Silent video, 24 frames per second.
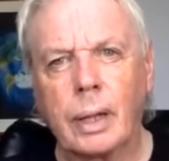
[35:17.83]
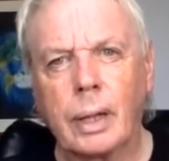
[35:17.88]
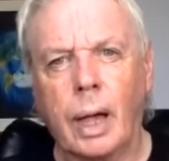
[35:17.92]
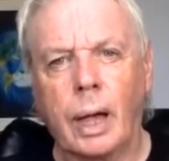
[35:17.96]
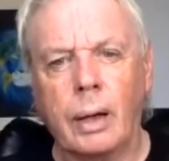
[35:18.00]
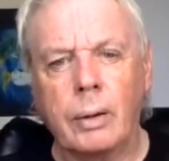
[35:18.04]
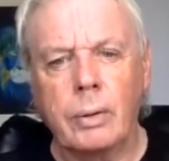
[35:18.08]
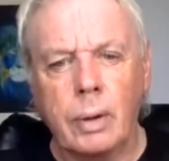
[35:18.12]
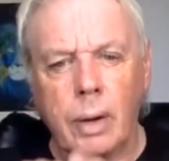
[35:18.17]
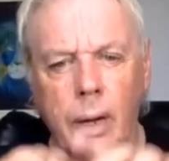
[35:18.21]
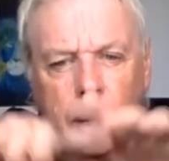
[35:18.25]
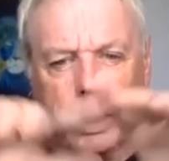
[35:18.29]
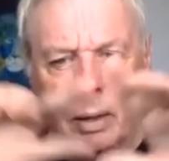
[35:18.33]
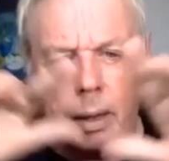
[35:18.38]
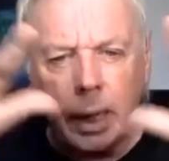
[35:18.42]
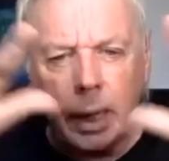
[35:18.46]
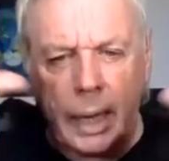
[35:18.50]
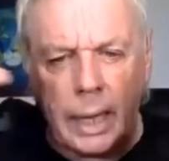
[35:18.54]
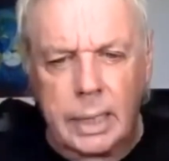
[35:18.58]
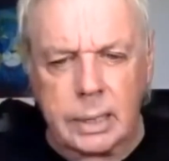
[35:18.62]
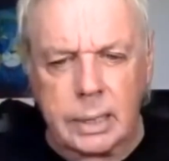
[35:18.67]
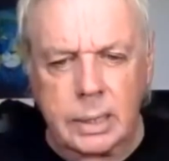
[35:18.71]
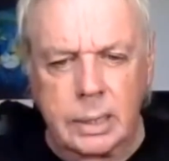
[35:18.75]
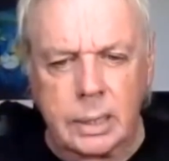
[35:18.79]
And
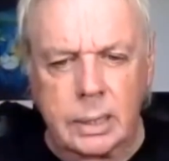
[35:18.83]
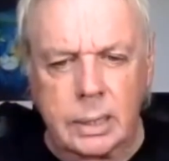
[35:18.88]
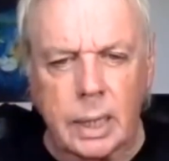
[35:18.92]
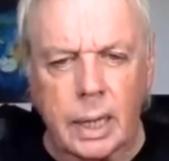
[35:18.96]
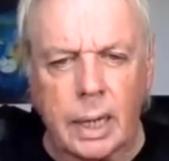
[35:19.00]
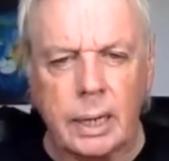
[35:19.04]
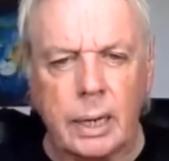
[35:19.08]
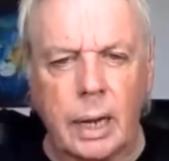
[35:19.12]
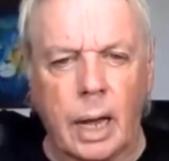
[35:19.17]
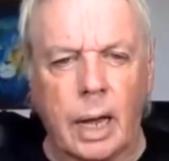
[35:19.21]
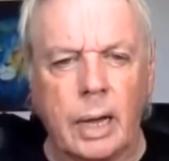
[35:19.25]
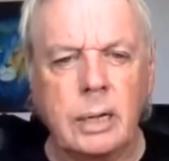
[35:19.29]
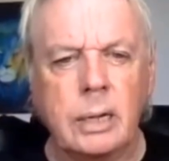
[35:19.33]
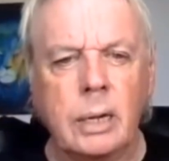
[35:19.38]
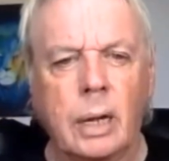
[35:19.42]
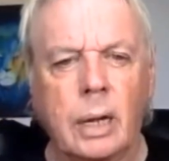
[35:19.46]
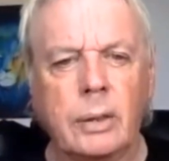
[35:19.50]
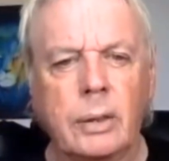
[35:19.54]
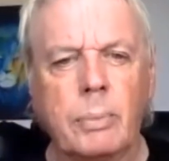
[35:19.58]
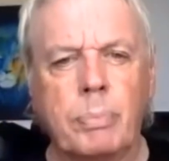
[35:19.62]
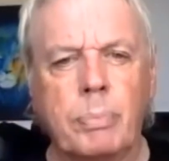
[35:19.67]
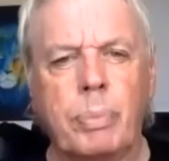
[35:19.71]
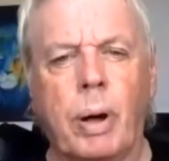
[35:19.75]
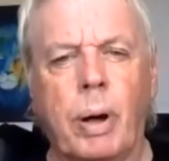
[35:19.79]
it's an,
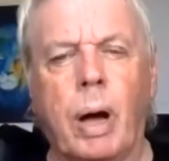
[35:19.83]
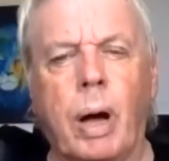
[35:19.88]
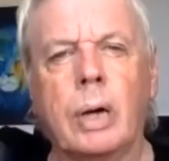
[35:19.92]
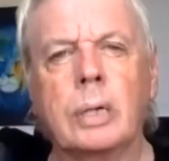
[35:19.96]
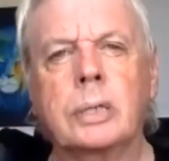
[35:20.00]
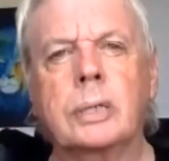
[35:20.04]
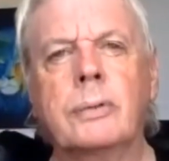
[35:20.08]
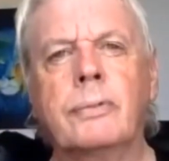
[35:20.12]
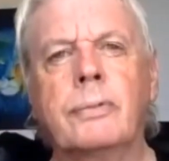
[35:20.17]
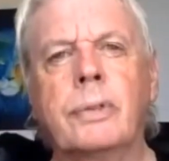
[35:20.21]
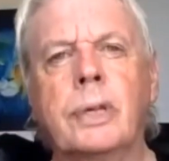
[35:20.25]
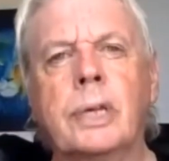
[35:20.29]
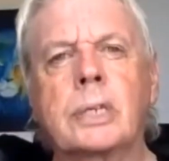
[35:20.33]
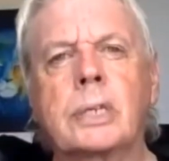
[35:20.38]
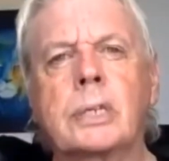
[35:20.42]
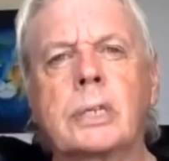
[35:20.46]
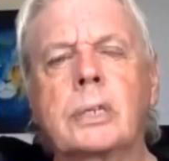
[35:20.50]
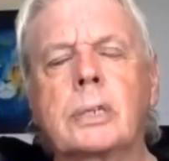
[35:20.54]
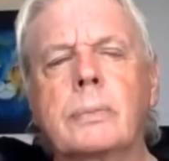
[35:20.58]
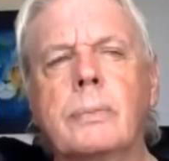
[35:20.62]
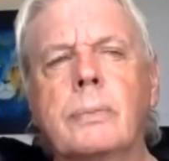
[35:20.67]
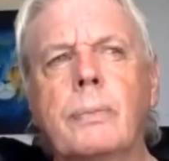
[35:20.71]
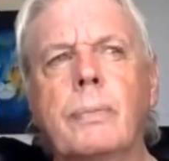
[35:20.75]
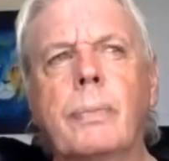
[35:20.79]
another part of
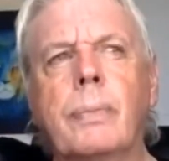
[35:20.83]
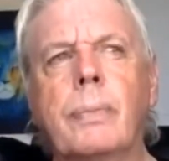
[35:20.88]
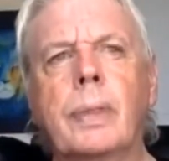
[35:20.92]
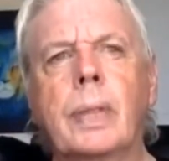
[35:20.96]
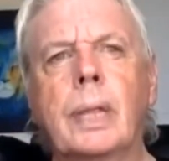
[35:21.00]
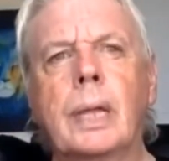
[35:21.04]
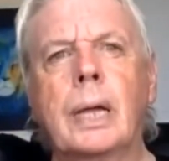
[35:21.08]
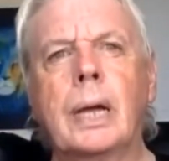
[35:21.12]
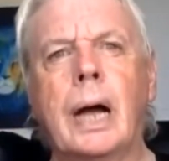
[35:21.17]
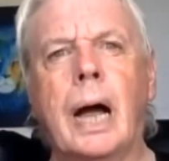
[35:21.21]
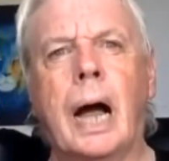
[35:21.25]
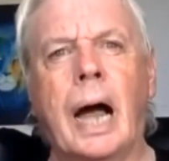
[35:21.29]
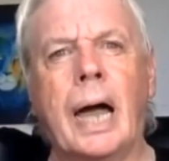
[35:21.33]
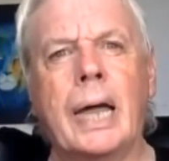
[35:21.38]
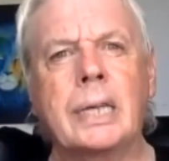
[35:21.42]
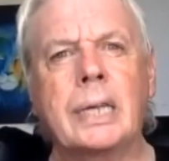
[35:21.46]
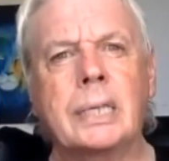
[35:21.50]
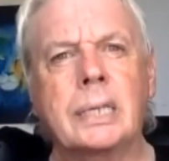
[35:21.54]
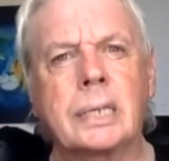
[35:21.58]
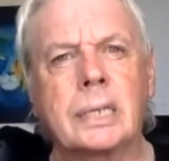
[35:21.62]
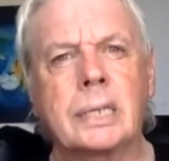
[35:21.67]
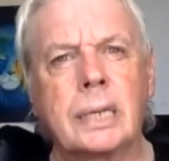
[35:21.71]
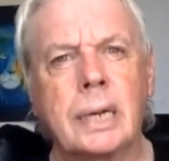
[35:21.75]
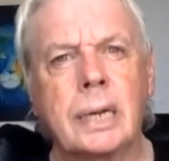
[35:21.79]
this
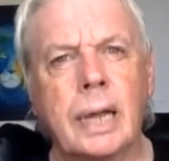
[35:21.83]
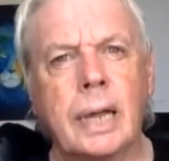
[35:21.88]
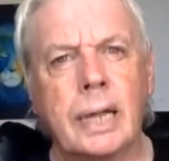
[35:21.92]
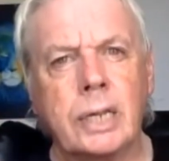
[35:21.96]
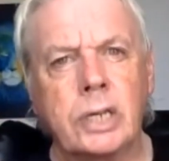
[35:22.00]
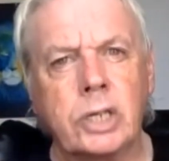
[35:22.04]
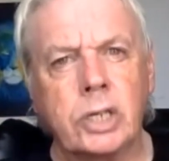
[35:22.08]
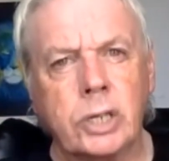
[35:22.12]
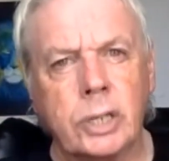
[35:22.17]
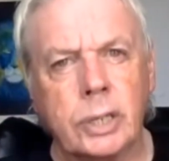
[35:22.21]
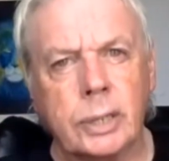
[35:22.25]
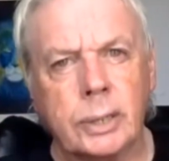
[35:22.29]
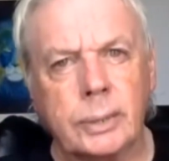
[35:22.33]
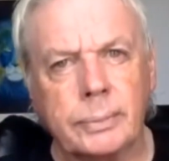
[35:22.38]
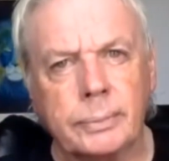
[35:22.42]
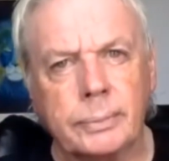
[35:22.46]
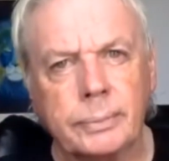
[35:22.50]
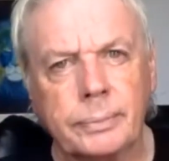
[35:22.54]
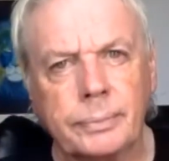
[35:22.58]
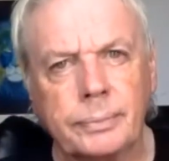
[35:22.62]
isolation.